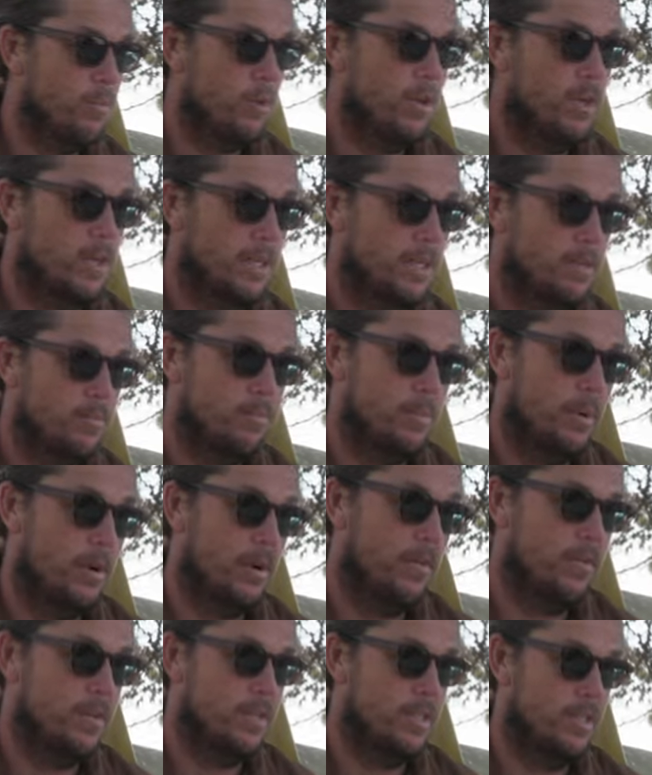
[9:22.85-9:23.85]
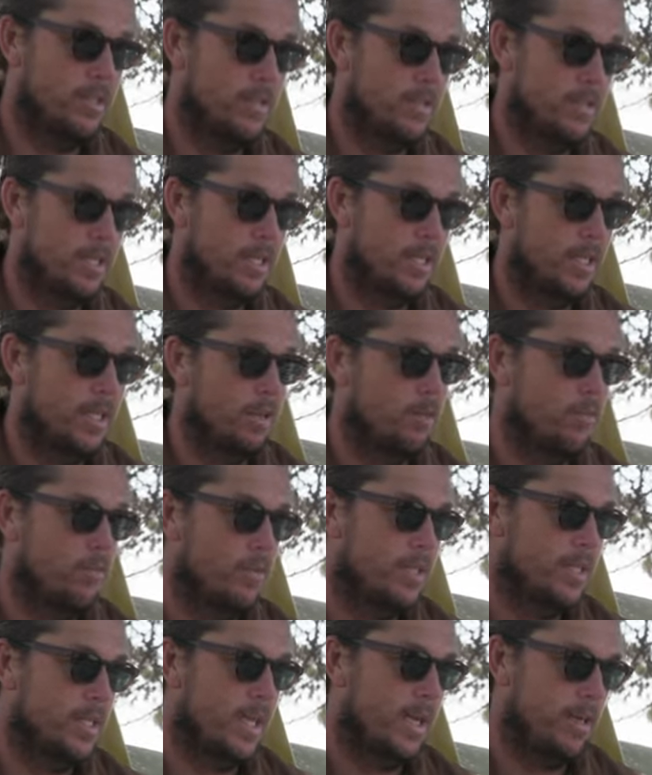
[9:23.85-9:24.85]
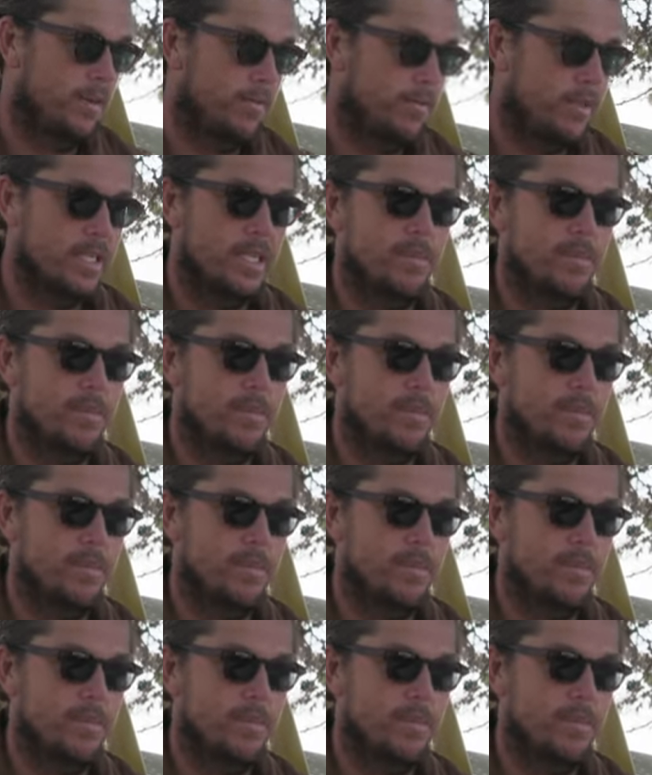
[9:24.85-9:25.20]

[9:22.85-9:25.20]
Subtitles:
Well, part of it too is I take the fins out every